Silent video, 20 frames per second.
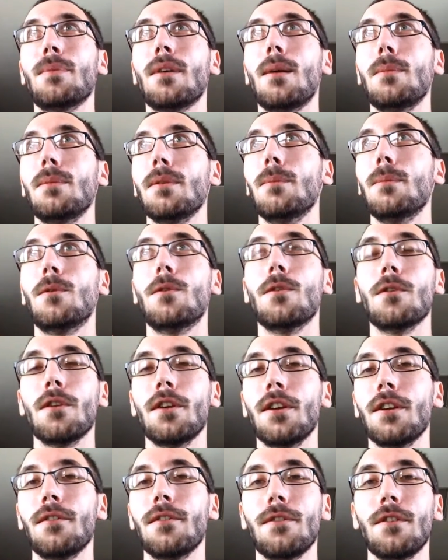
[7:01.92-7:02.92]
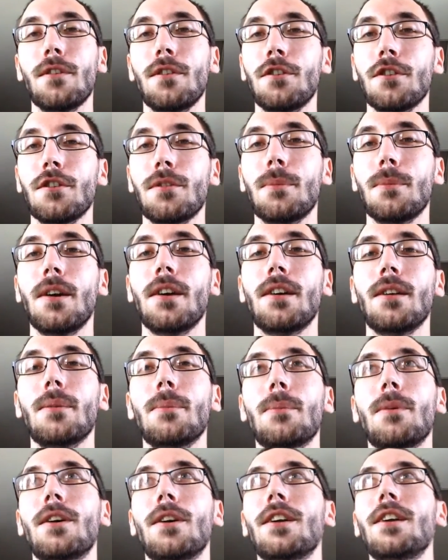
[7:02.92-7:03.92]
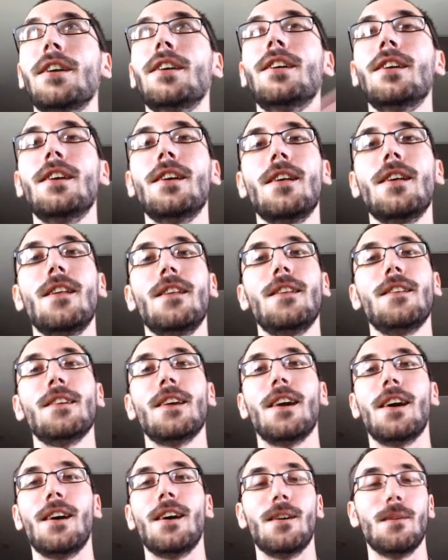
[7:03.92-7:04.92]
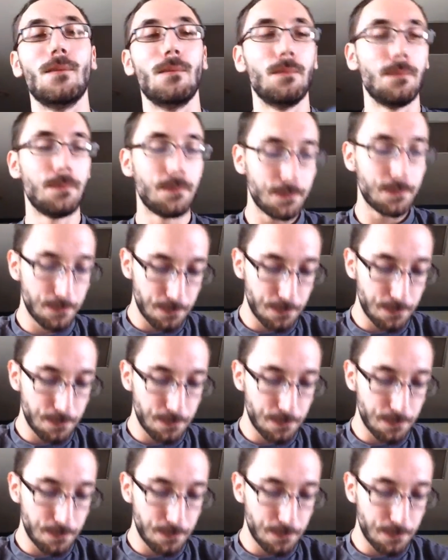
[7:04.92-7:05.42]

probably more in it for just making the money. And